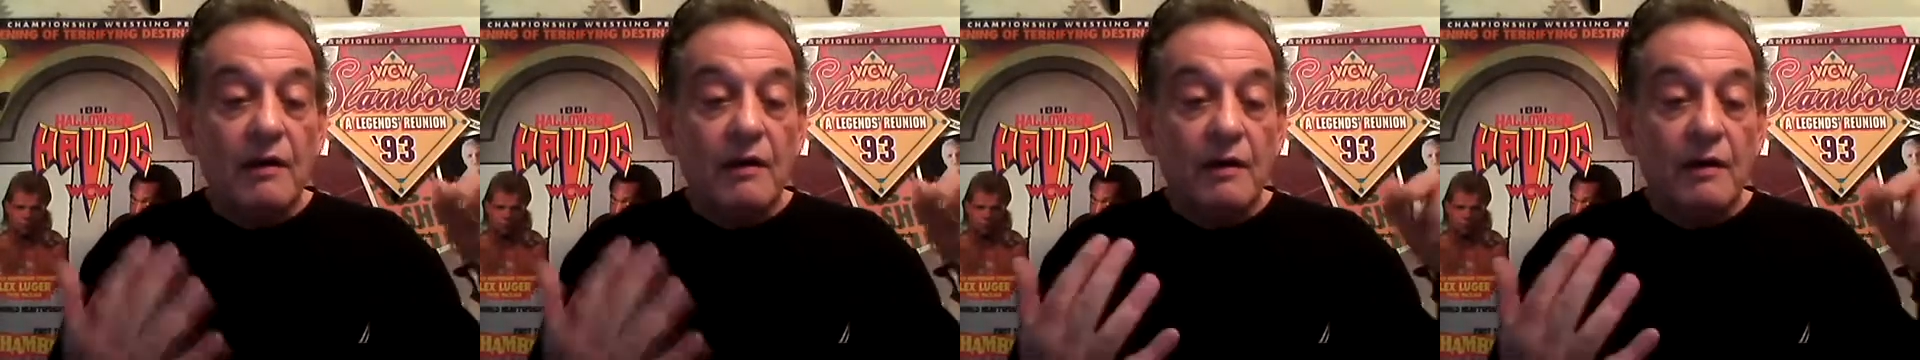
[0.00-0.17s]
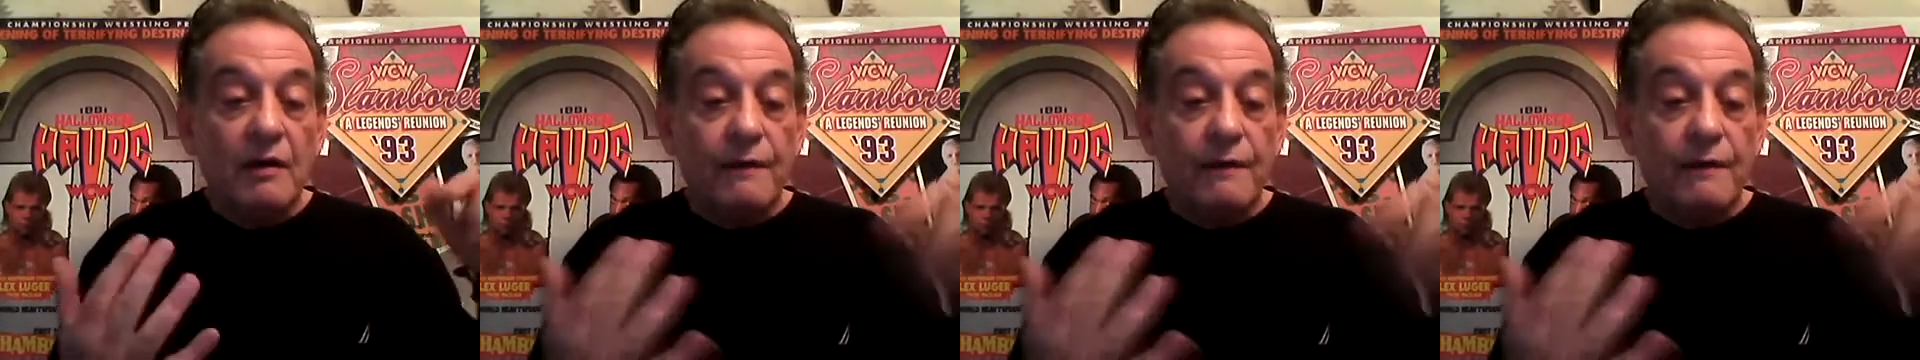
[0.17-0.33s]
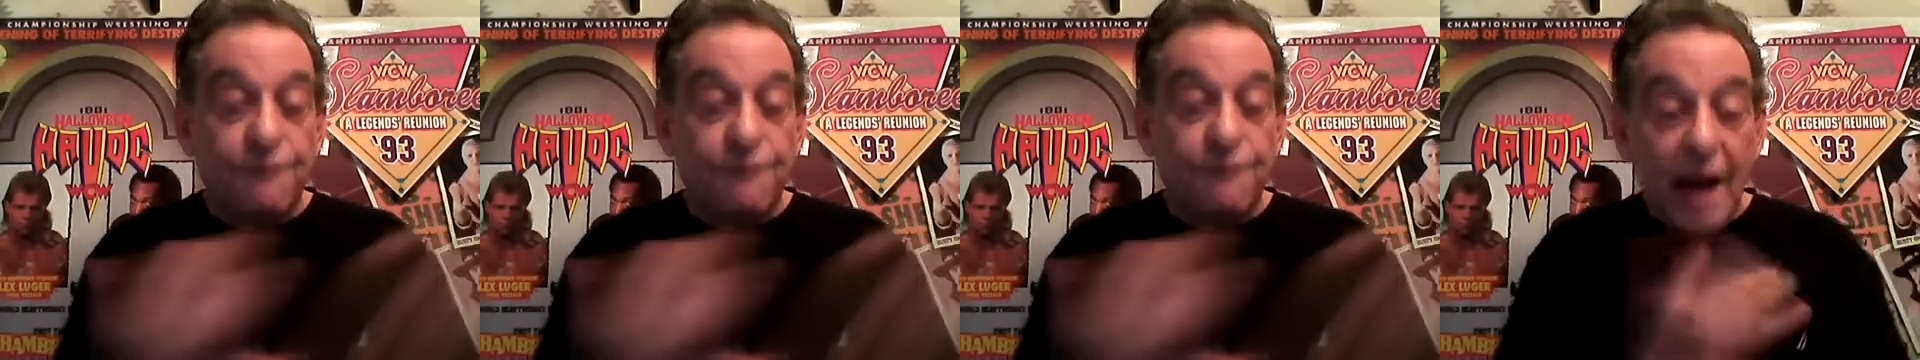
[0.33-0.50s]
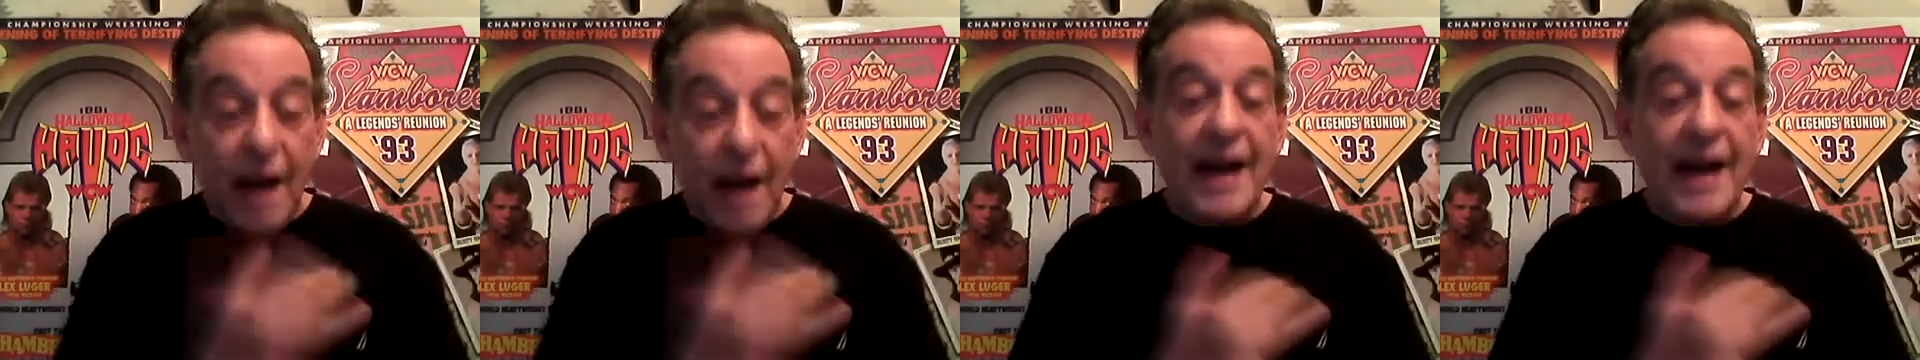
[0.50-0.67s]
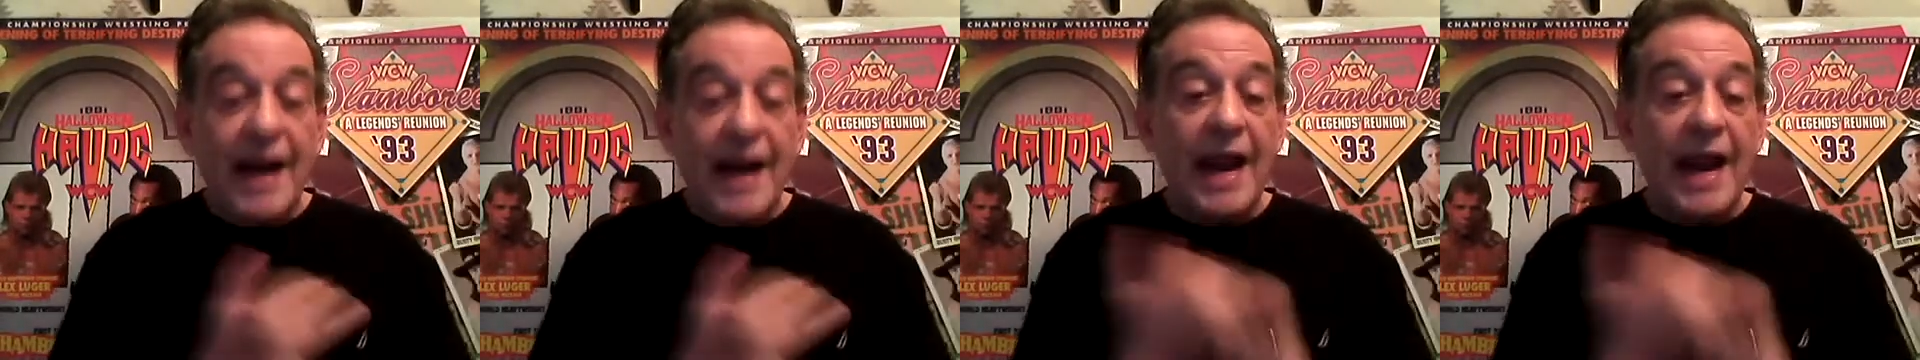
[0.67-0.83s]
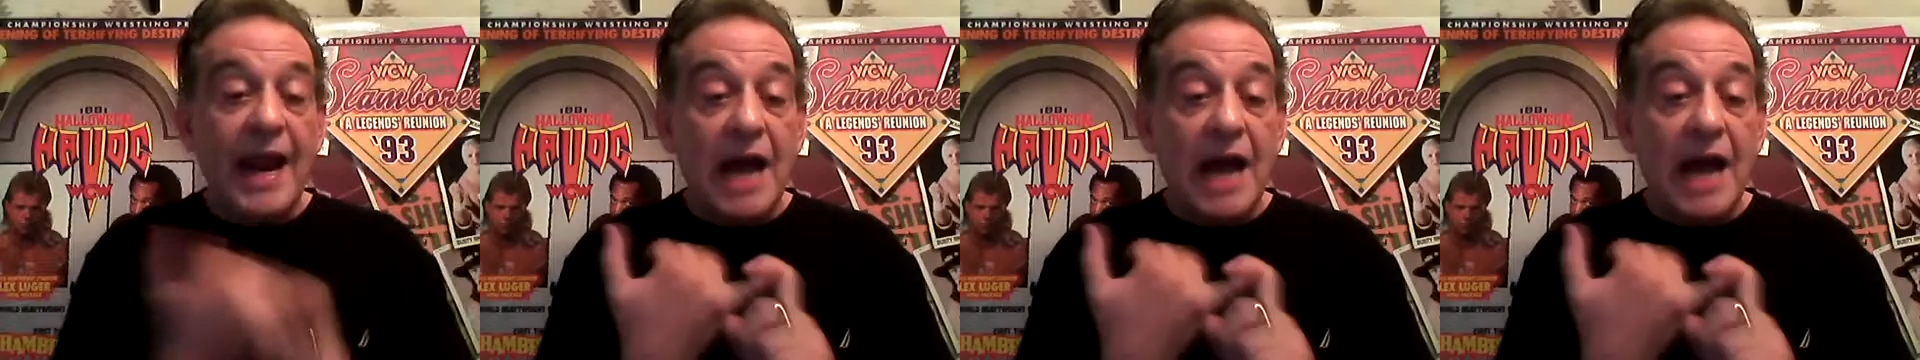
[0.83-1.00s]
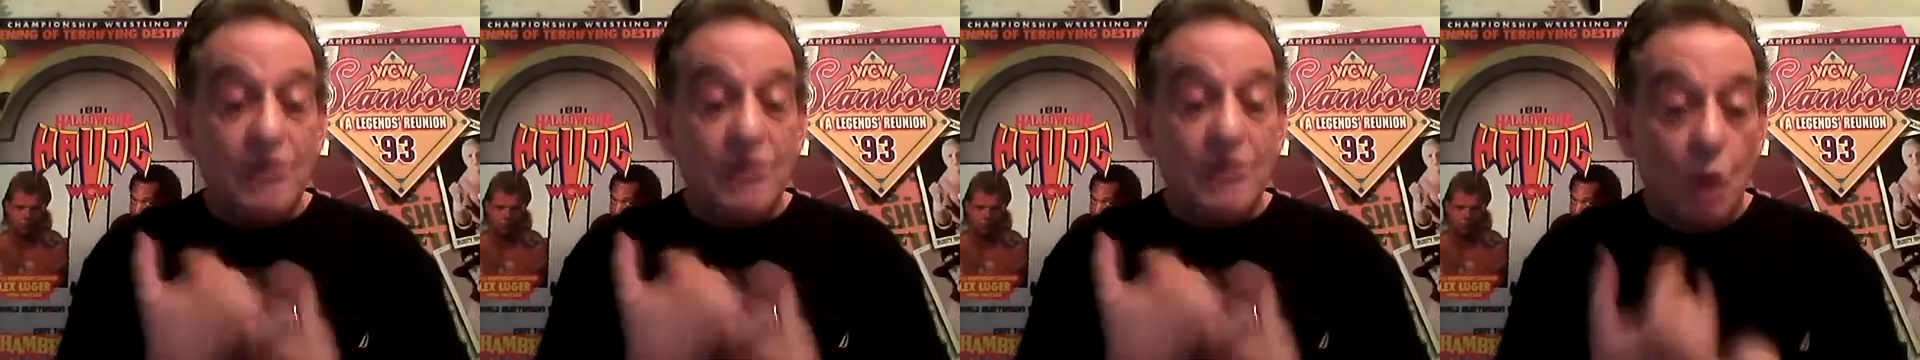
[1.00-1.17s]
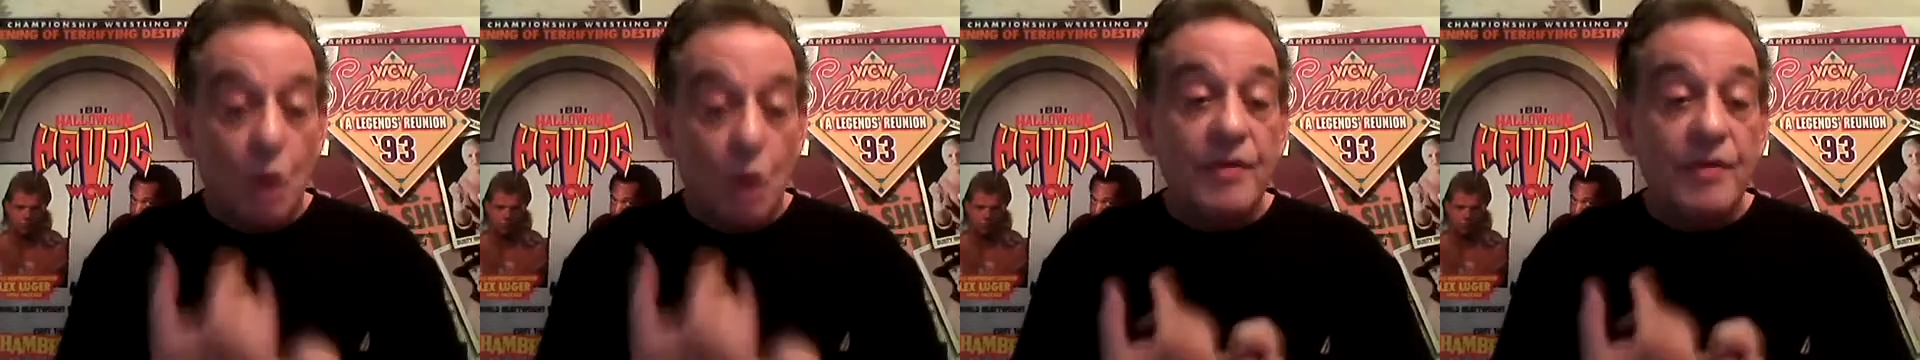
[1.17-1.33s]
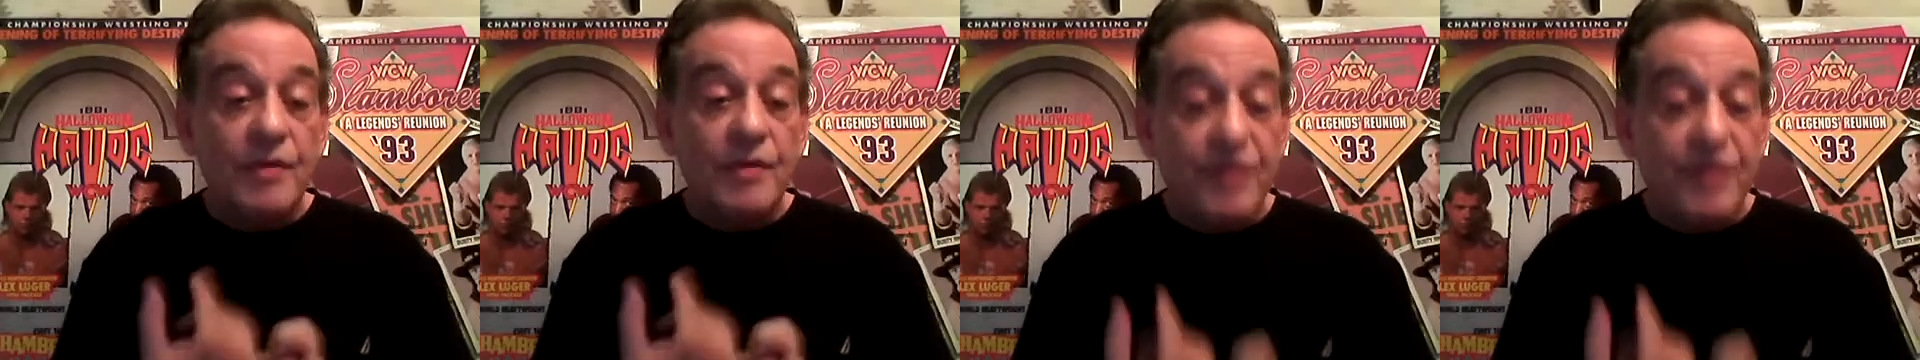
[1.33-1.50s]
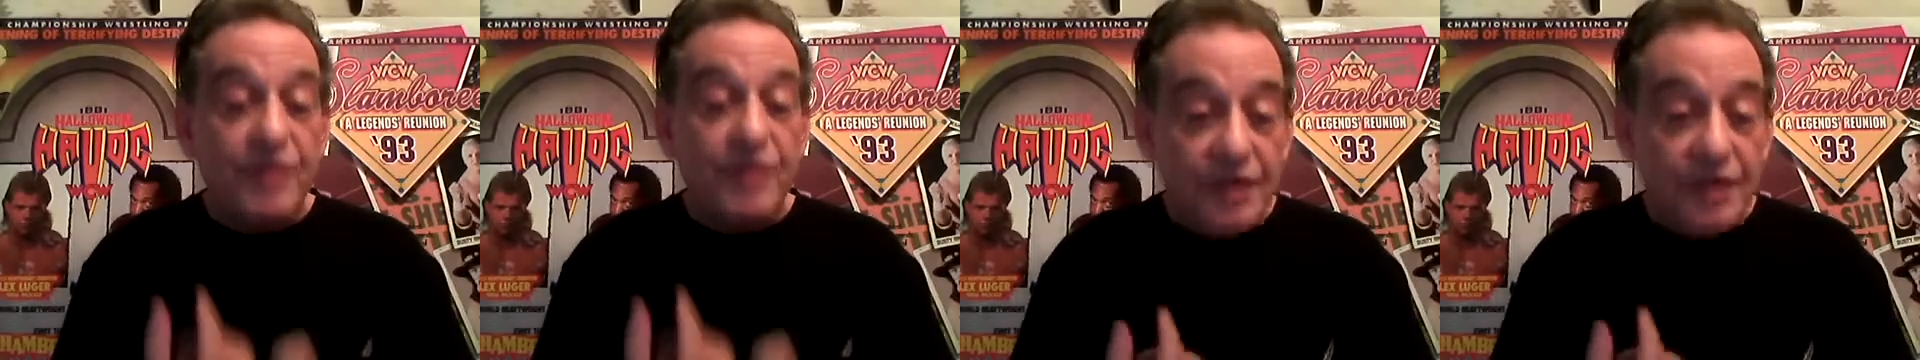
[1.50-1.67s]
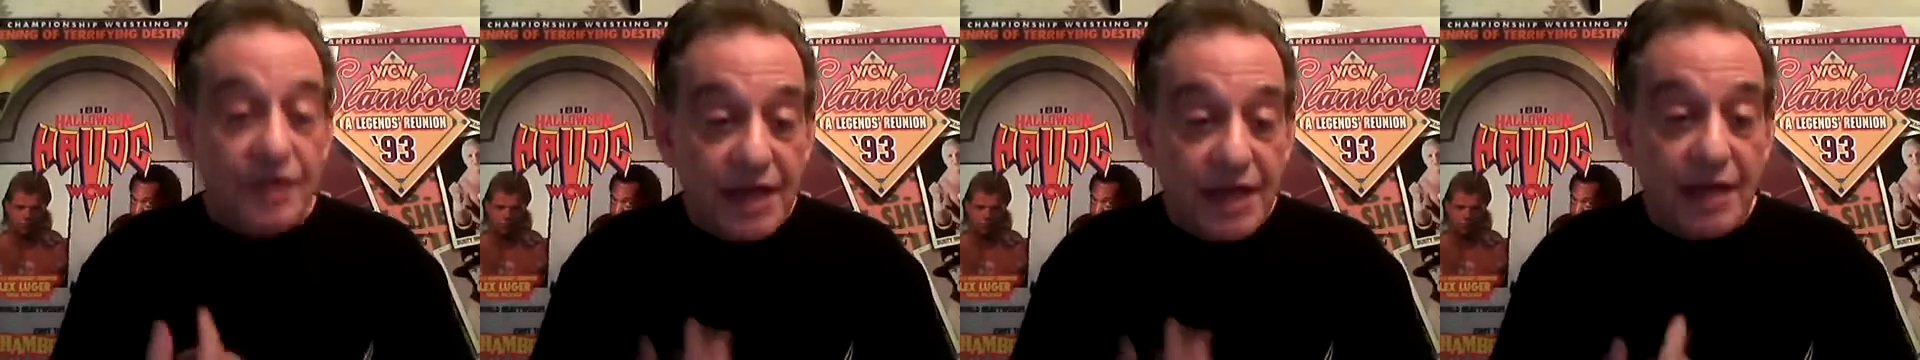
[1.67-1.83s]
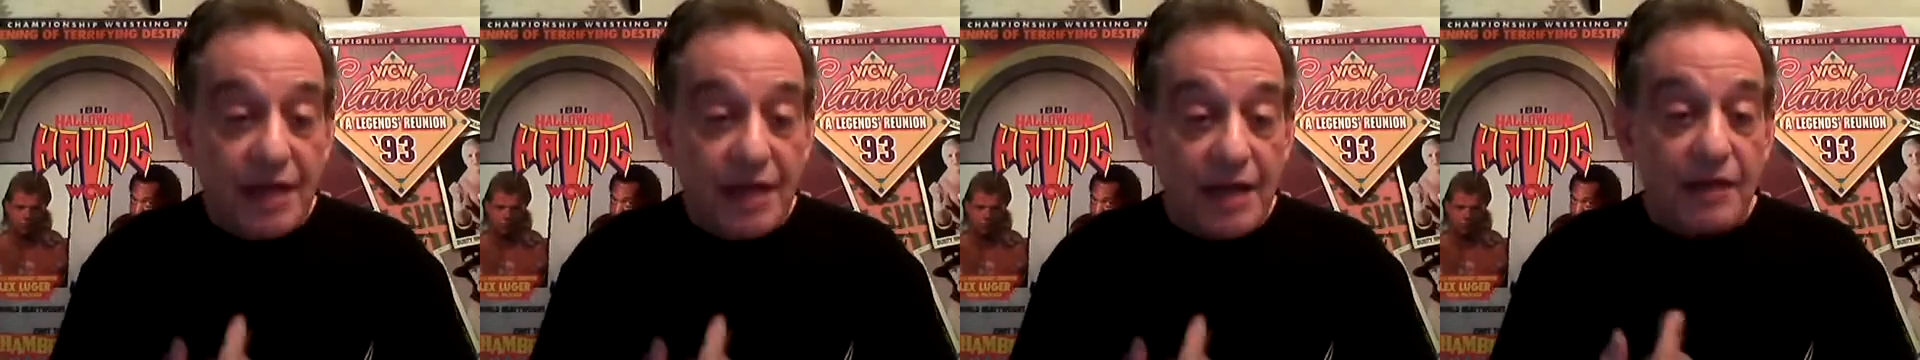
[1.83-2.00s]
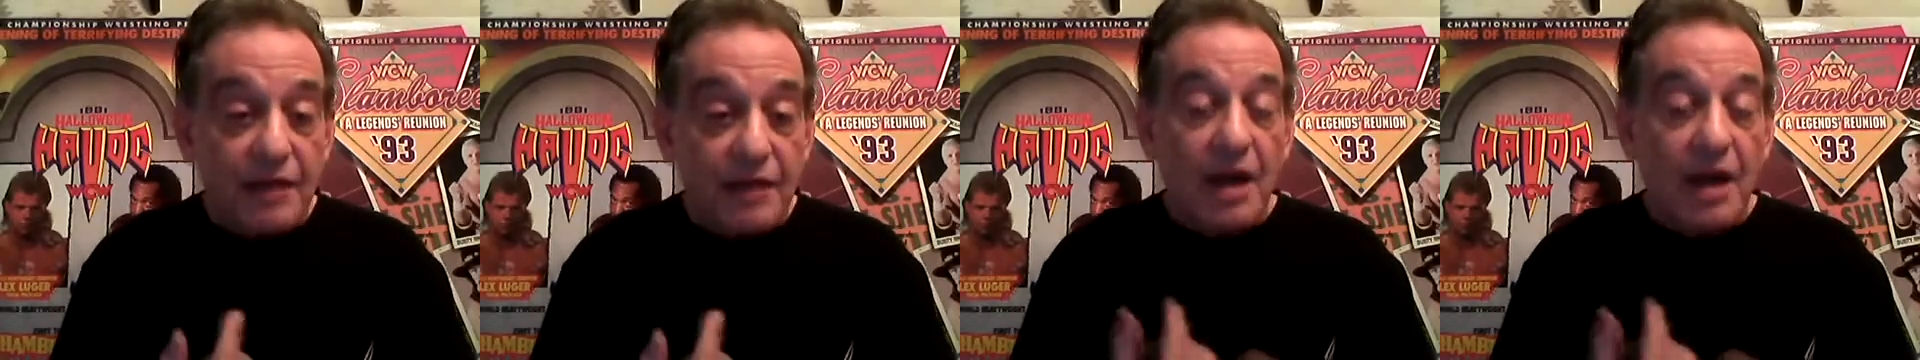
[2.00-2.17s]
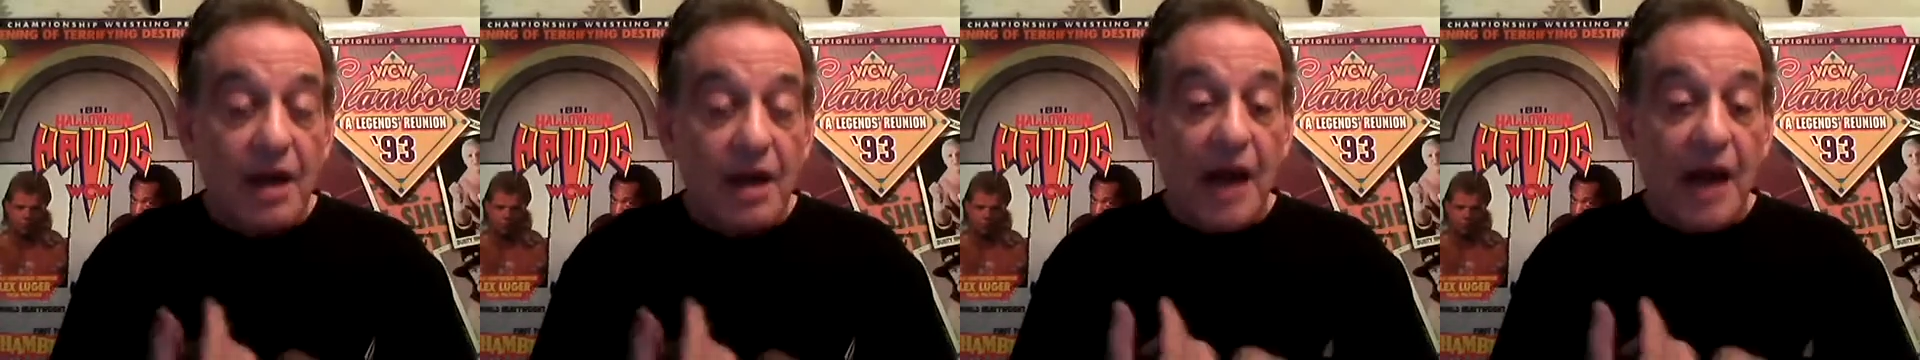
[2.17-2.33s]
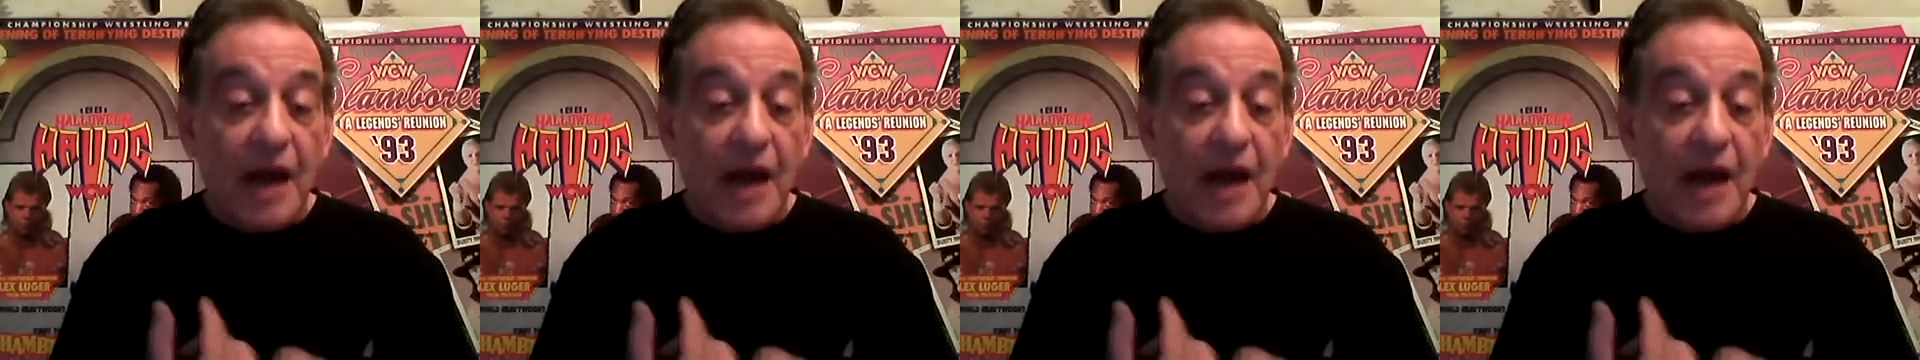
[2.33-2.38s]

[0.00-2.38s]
Friday, October 13th,